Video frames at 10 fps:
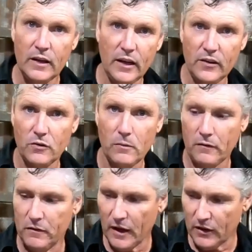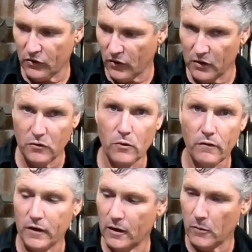here's the one for the other side door. I
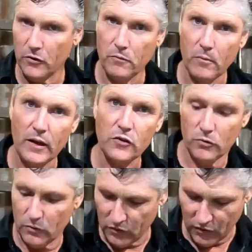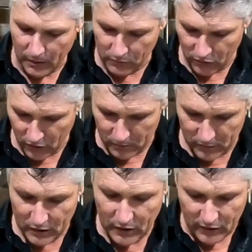figured I might as well make 2 at the same time,
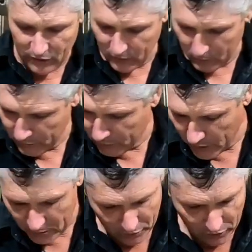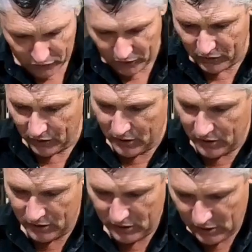simplify the process.
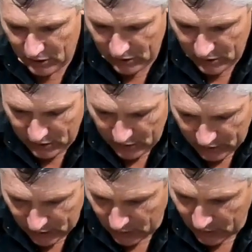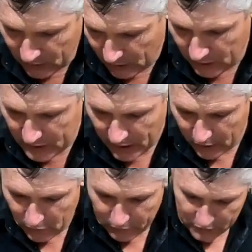So that'll take
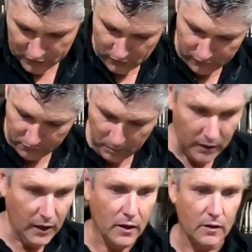an off-the-shelf speaker.